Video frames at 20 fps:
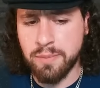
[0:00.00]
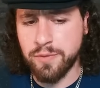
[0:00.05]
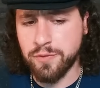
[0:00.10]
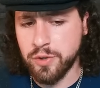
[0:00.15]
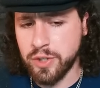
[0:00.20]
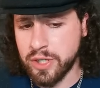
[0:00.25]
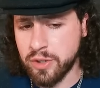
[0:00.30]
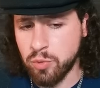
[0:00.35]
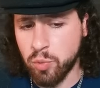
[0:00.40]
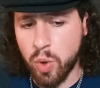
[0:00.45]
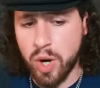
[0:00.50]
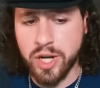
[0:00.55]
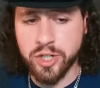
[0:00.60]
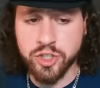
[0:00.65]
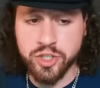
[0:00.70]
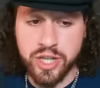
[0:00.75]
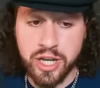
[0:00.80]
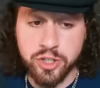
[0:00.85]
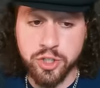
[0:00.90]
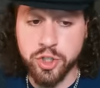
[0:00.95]
If you didn't
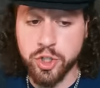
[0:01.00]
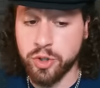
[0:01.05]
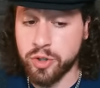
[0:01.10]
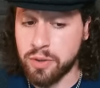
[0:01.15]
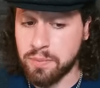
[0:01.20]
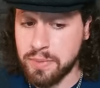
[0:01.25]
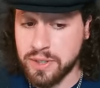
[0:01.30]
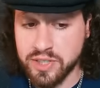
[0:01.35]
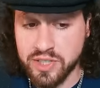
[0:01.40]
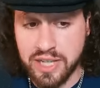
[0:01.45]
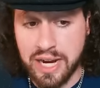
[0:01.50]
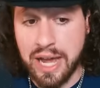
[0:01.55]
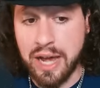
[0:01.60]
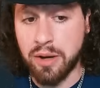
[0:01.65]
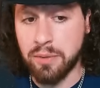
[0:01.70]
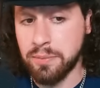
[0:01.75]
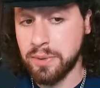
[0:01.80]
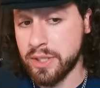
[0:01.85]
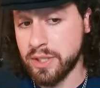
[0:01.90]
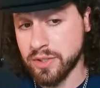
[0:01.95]
watch that show, you're missing
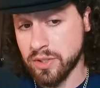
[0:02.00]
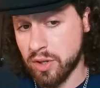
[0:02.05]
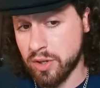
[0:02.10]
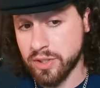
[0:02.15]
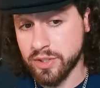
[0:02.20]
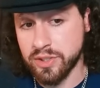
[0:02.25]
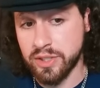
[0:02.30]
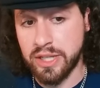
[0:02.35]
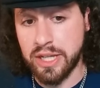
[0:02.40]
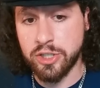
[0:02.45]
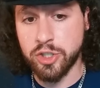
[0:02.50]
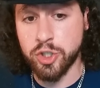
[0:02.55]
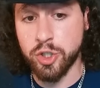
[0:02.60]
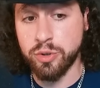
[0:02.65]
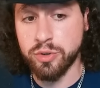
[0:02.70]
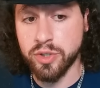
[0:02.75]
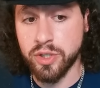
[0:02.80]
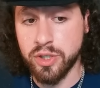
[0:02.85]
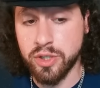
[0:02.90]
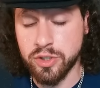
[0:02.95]
out, because honestly, that
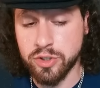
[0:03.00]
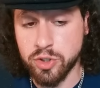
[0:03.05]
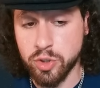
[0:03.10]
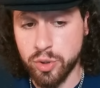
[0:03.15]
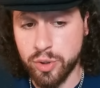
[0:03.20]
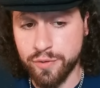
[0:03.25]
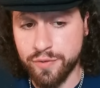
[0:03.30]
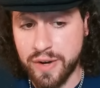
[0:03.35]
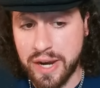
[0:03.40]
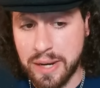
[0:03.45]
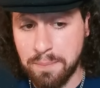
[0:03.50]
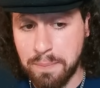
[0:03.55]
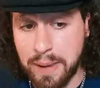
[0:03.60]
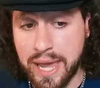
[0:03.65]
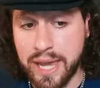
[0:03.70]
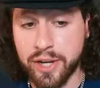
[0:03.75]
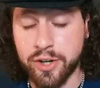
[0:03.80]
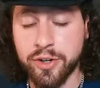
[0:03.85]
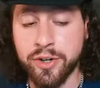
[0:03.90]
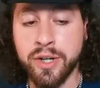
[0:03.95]
show's a certified
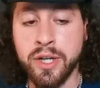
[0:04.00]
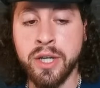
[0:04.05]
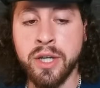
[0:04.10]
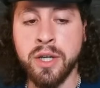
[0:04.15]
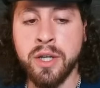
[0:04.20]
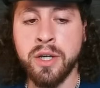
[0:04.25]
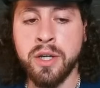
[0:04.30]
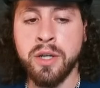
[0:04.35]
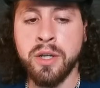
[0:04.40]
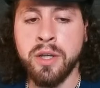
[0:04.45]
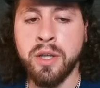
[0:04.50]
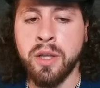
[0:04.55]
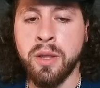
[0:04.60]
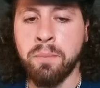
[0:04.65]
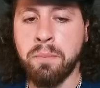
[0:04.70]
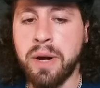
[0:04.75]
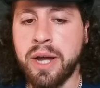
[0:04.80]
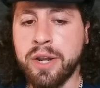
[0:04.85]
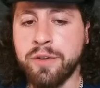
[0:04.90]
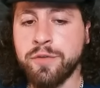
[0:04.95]
banger.
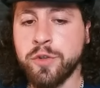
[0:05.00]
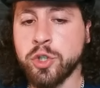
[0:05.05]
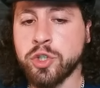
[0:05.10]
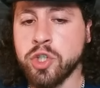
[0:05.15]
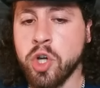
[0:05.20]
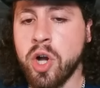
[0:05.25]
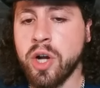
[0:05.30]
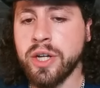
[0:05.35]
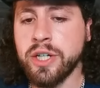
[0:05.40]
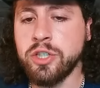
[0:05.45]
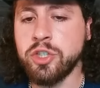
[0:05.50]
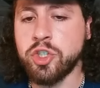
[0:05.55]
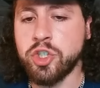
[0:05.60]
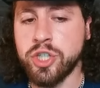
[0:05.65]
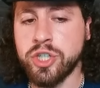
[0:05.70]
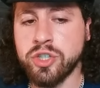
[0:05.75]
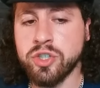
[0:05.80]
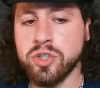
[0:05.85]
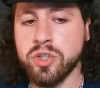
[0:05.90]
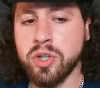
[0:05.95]
But if you're talking
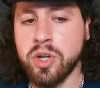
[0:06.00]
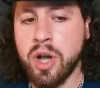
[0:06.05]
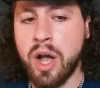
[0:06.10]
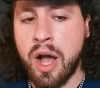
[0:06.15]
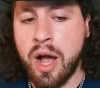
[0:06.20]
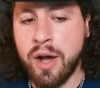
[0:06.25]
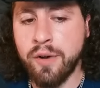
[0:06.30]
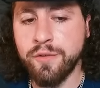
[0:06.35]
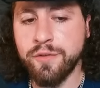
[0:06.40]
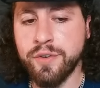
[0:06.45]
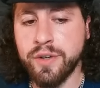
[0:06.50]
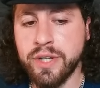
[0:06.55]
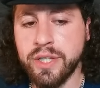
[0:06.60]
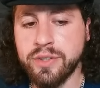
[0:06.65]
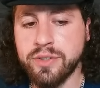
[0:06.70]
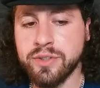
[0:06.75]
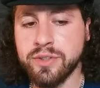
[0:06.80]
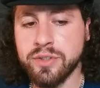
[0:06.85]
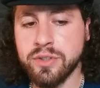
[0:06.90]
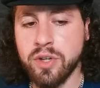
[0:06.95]
just
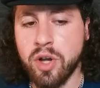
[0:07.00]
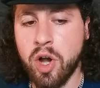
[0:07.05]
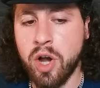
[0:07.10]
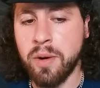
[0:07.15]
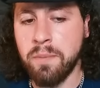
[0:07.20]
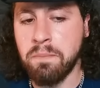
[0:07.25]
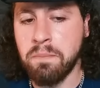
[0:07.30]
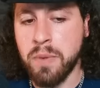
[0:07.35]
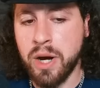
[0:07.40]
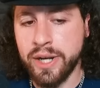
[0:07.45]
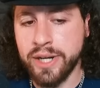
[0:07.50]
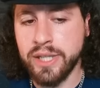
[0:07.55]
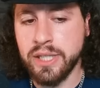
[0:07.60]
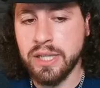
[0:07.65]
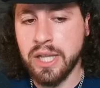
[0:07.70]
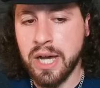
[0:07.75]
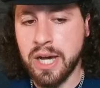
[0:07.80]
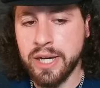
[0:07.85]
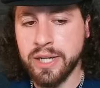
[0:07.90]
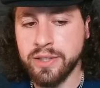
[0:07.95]
confidence on money
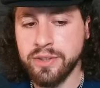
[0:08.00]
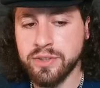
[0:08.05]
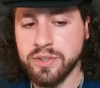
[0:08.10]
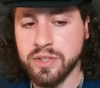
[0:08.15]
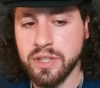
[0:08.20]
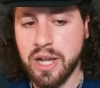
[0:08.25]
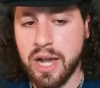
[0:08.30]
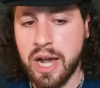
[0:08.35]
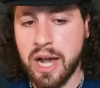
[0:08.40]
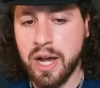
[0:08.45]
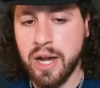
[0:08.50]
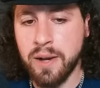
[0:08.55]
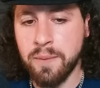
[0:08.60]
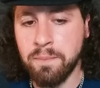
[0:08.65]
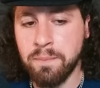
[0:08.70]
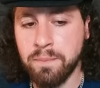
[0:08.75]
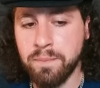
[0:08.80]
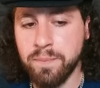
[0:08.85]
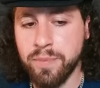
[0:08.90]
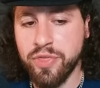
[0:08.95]
lines,
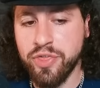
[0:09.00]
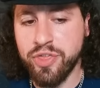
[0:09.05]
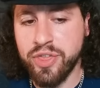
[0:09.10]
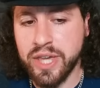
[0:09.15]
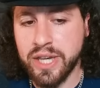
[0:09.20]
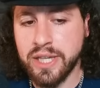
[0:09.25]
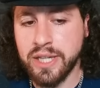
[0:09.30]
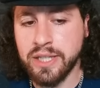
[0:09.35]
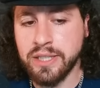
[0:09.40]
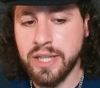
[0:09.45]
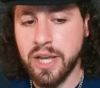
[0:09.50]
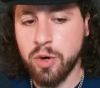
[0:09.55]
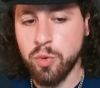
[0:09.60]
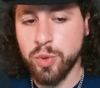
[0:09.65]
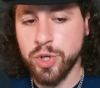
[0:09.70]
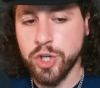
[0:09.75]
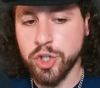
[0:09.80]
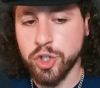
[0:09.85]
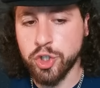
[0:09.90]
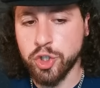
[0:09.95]
I'm thinking that
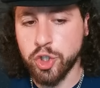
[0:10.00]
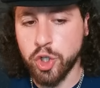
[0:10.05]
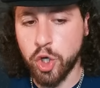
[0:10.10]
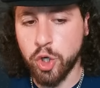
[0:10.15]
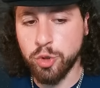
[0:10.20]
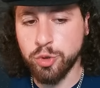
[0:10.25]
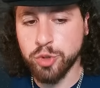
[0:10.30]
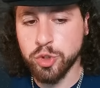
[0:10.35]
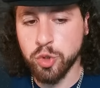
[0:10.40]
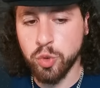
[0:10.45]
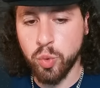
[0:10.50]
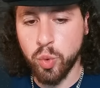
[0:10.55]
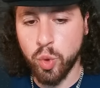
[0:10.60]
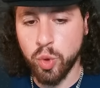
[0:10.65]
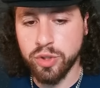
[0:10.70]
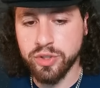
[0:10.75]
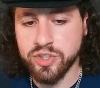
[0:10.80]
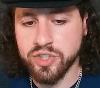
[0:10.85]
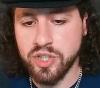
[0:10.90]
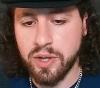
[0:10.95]
we could go
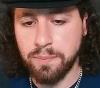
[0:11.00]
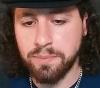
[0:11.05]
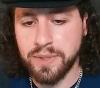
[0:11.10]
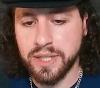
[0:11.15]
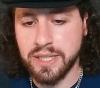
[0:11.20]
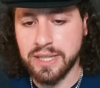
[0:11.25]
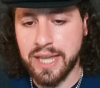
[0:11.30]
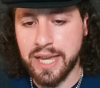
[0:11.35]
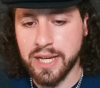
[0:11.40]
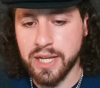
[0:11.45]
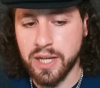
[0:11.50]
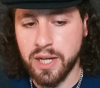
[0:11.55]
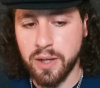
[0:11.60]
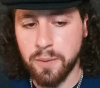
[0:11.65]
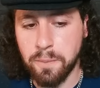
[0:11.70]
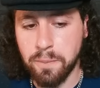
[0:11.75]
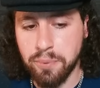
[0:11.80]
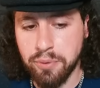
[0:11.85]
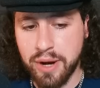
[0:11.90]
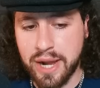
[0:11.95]
towards something like a
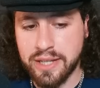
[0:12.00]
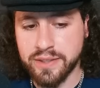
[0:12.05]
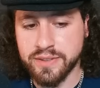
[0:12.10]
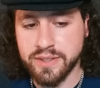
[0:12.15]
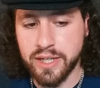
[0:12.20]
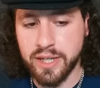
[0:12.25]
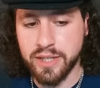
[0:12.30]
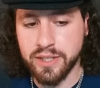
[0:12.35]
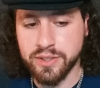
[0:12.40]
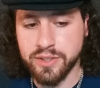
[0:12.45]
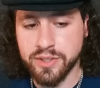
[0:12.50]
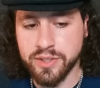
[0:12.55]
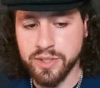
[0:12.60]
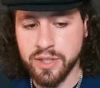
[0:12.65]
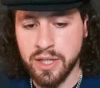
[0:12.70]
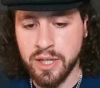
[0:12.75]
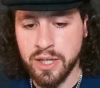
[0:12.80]
Prates.